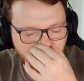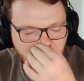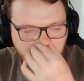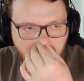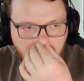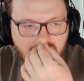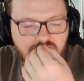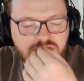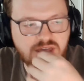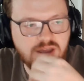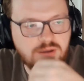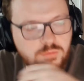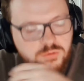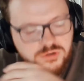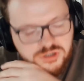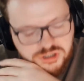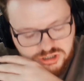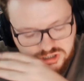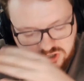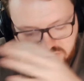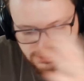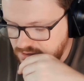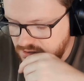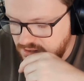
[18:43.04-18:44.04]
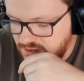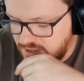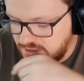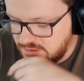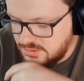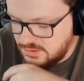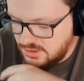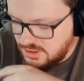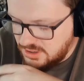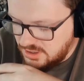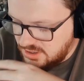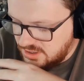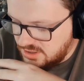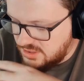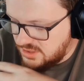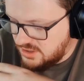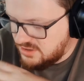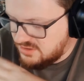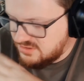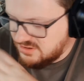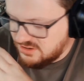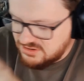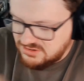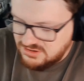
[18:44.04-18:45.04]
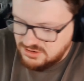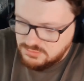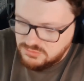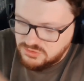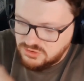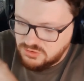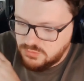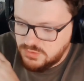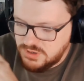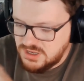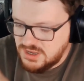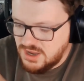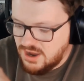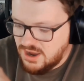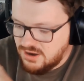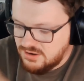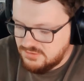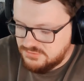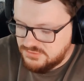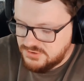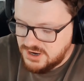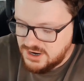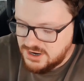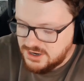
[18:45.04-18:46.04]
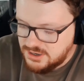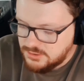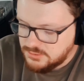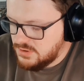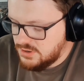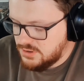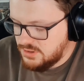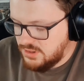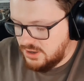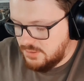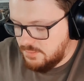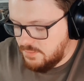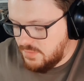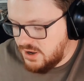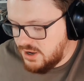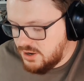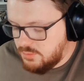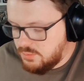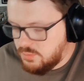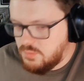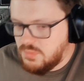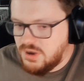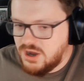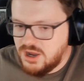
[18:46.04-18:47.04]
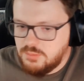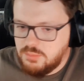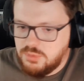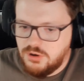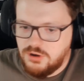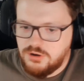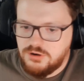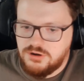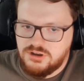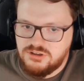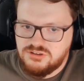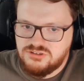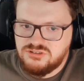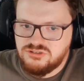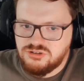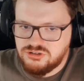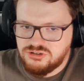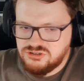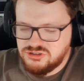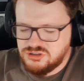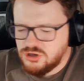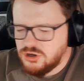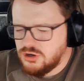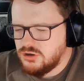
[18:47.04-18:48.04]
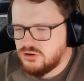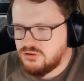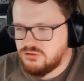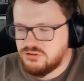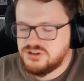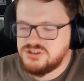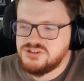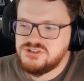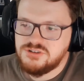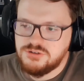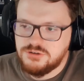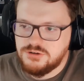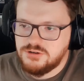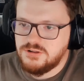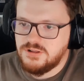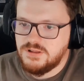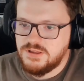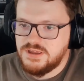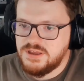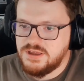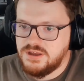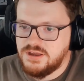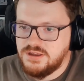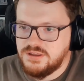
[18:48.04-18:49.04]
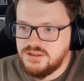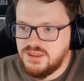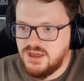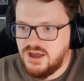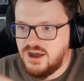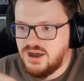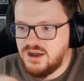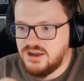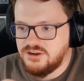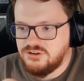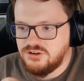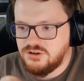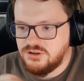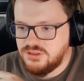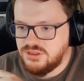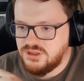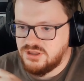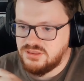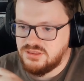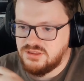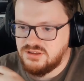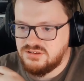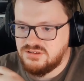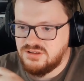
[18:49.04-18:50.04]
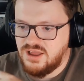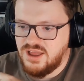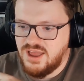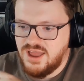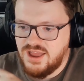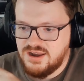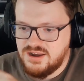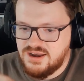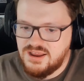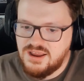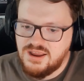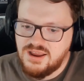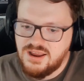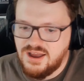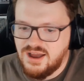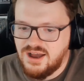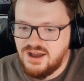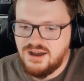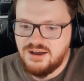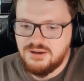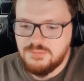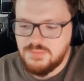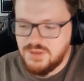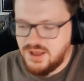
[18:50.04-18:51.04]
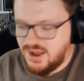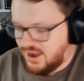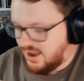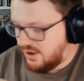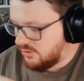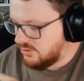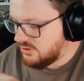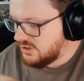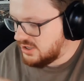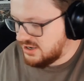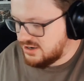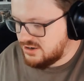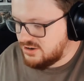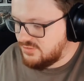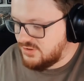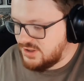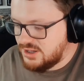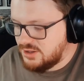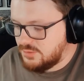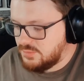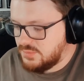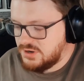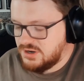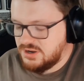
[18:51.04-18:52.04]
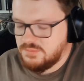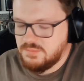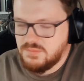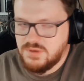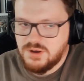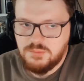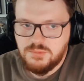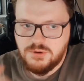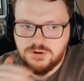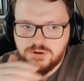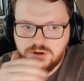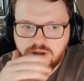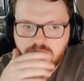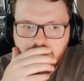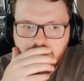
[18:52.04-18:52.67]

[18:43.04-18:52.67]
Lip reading: I think we're just the systems that we have now, like my pond is just so crystal clear that I don't think there's any algae development in my pond.